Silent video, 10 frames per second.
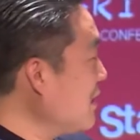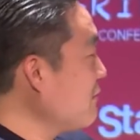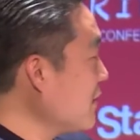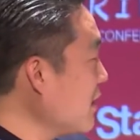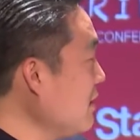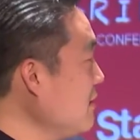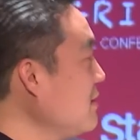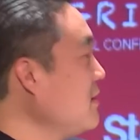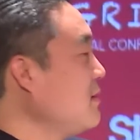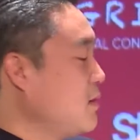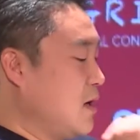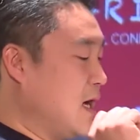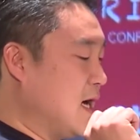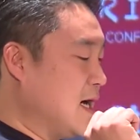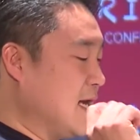Cloudflare
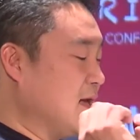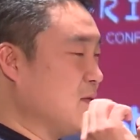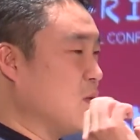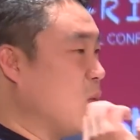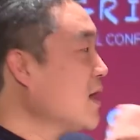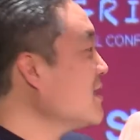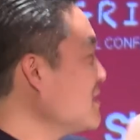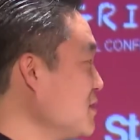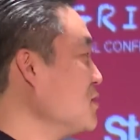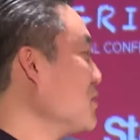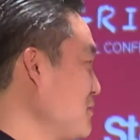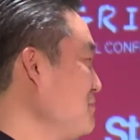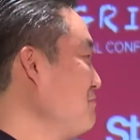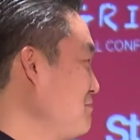uh, and what does it do?